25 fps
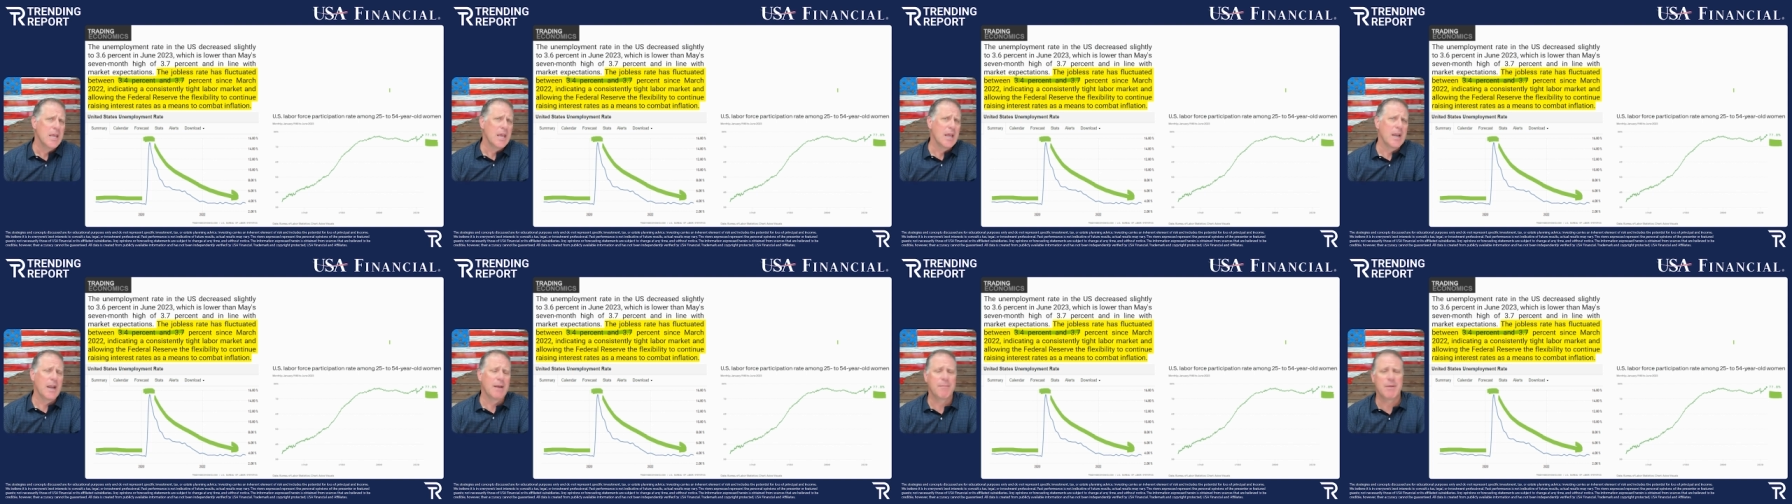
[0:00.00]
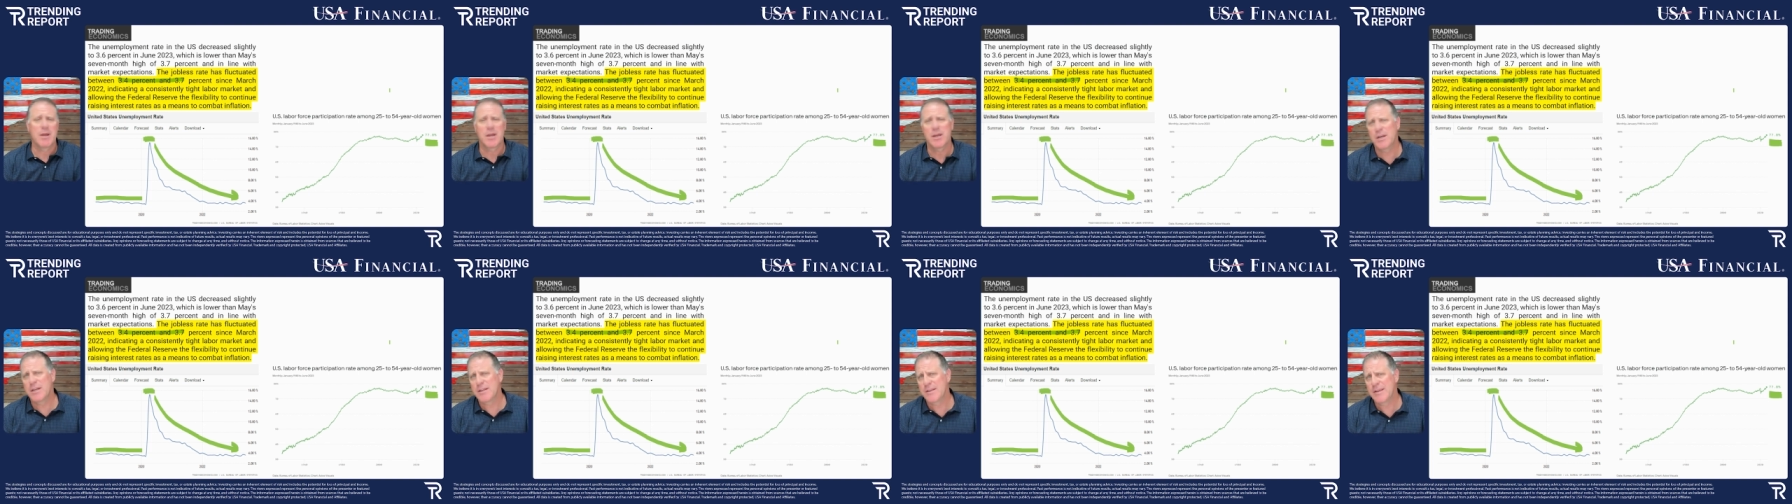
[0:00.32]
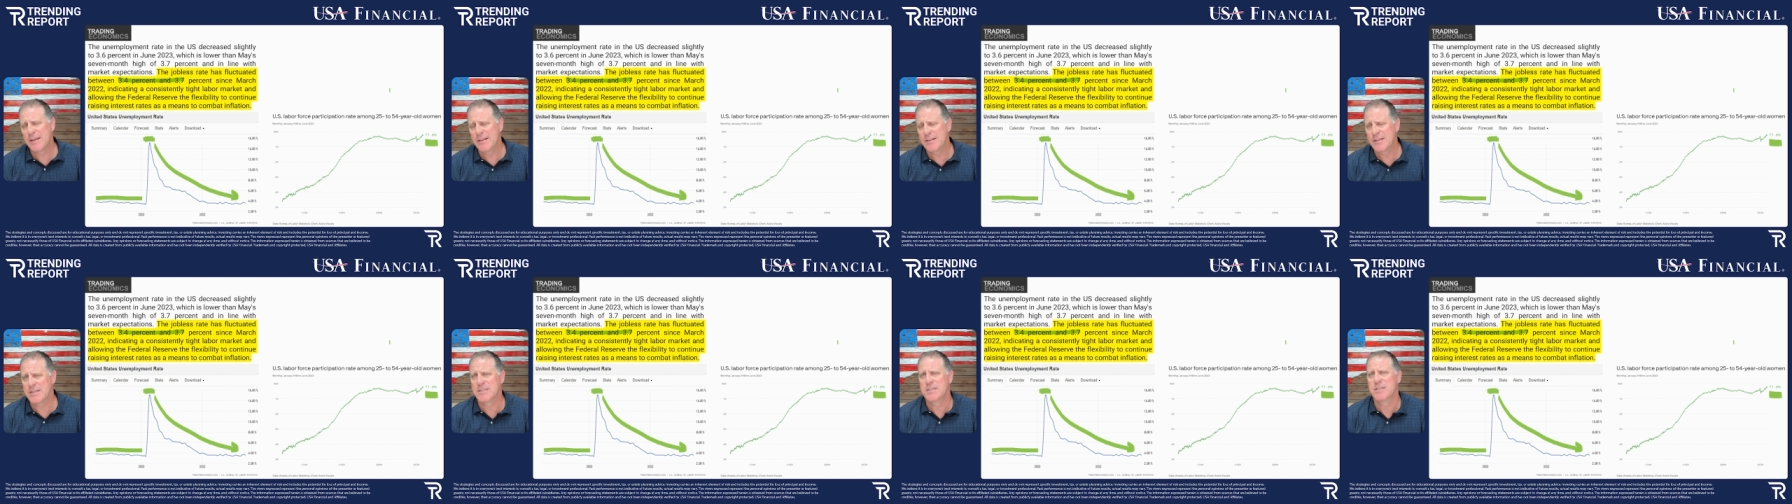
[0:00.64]
And I'm not going to
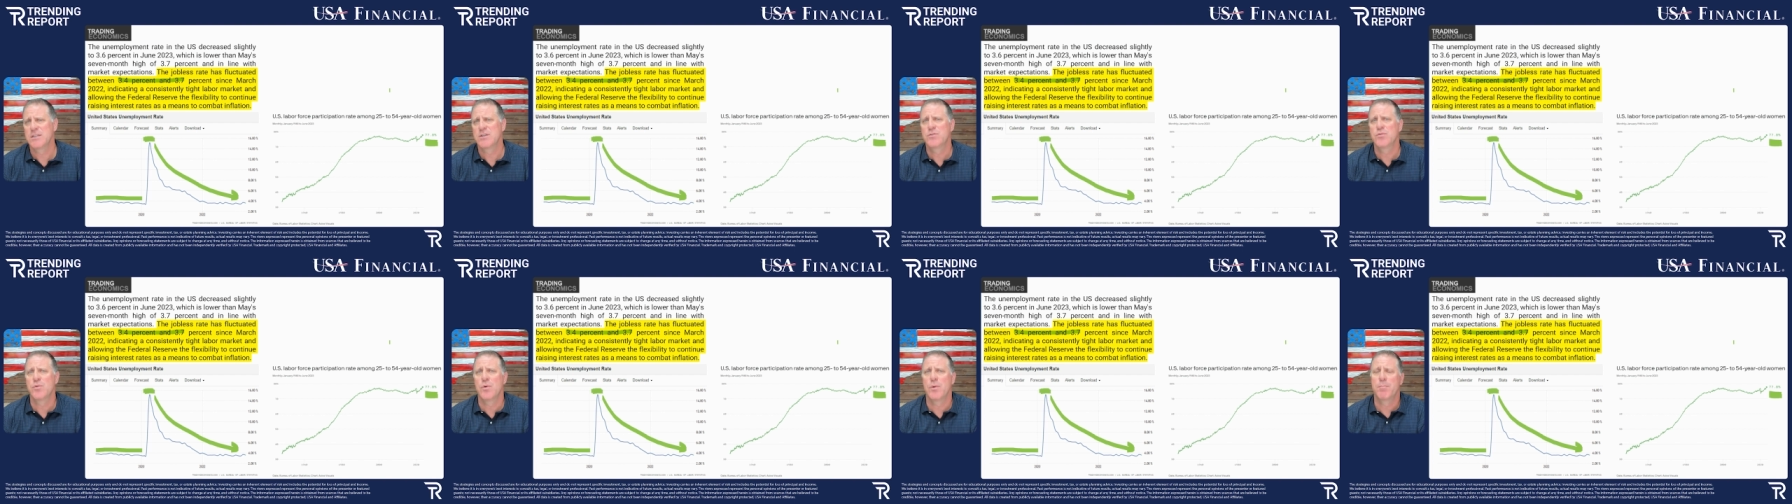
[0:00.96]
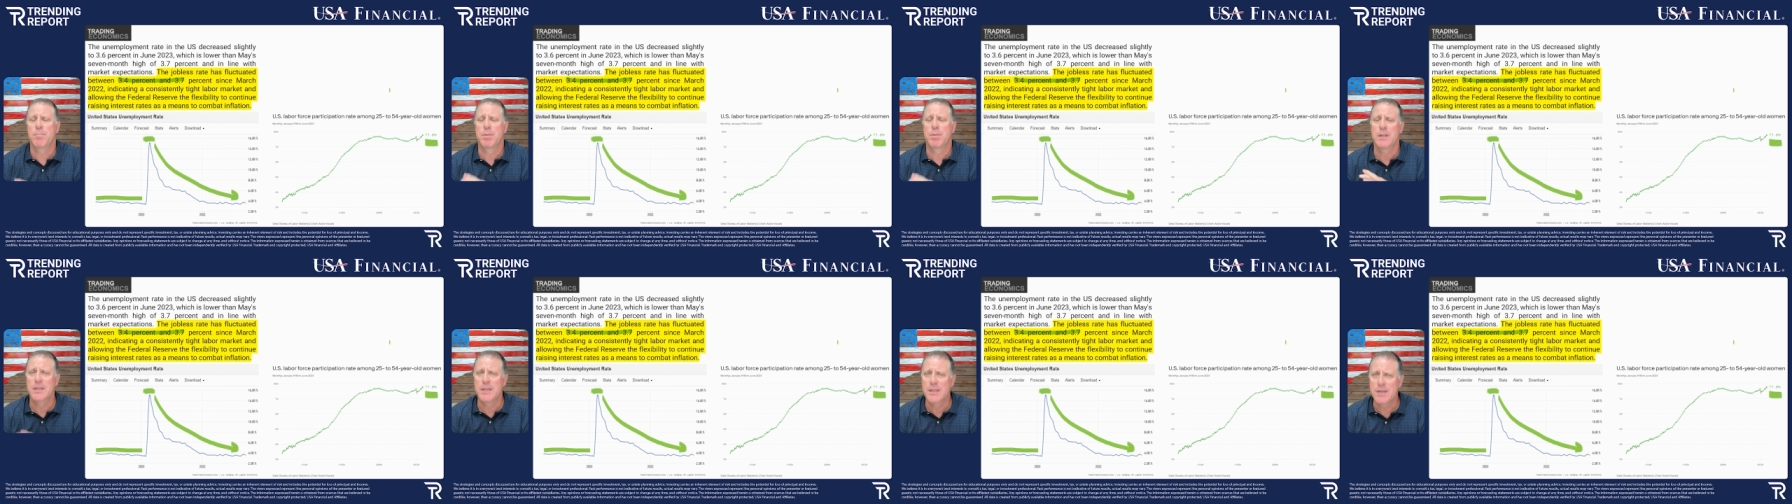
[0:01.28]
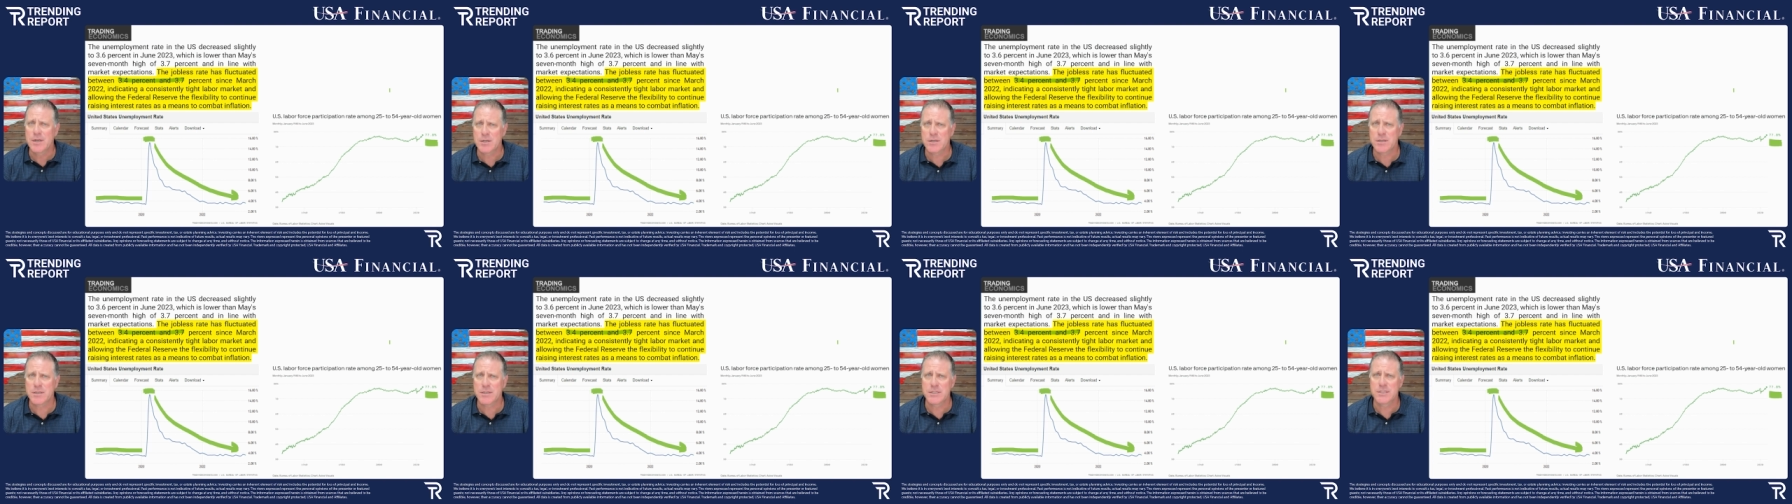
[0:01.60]
take this into a
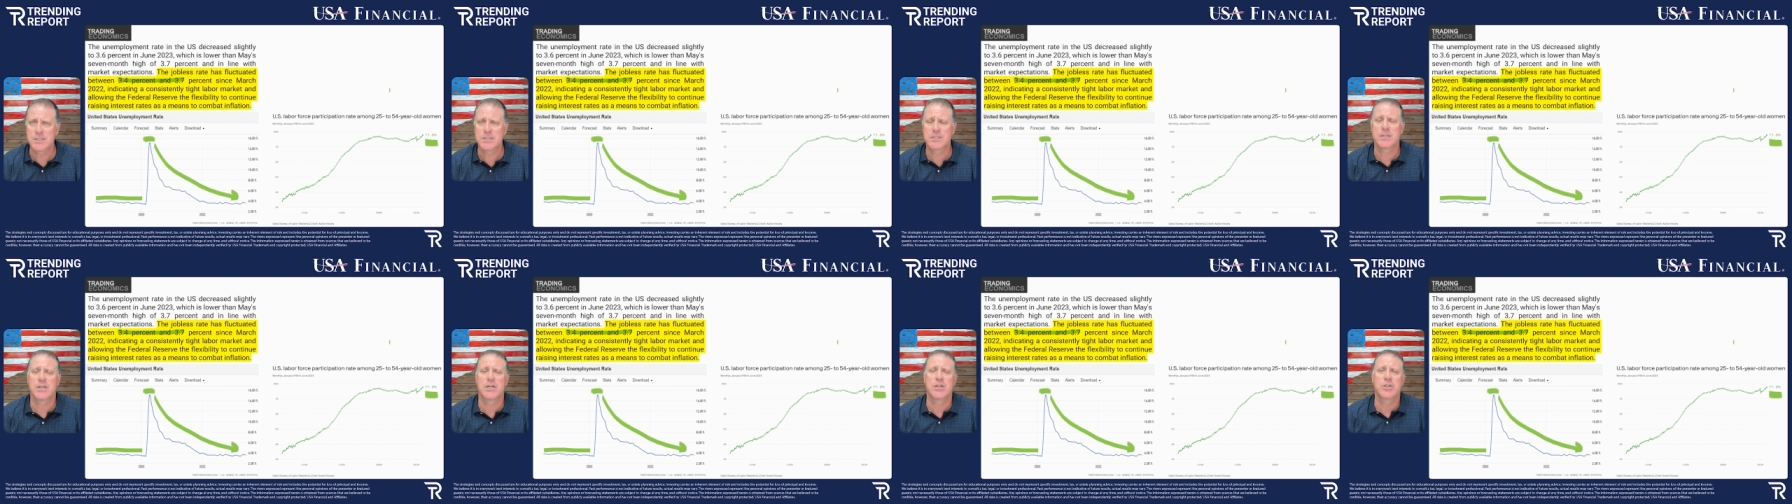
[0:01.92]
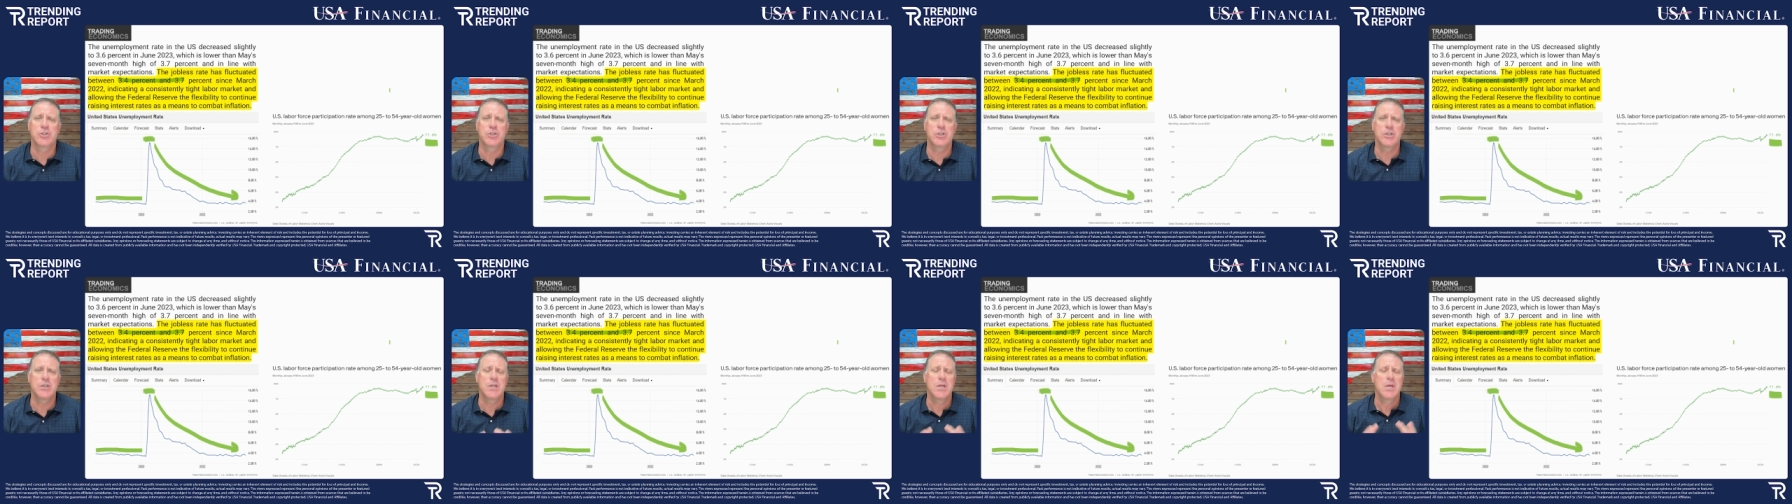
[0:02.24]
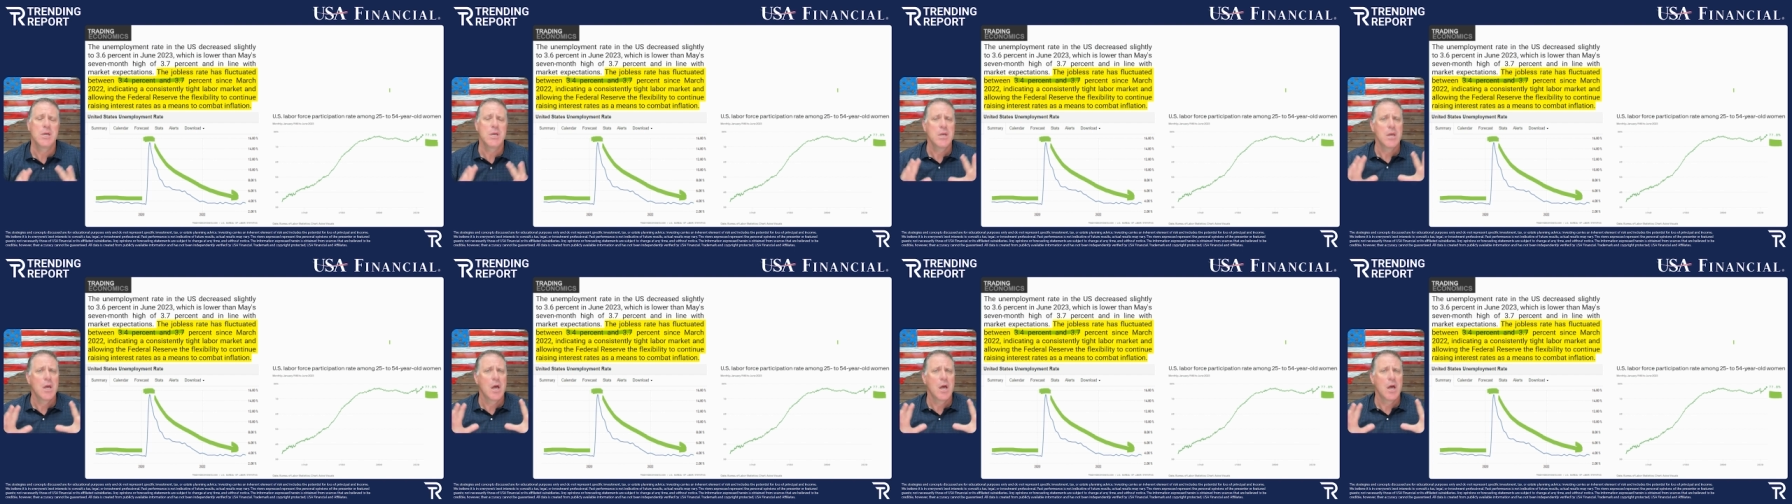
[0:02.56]
political discussion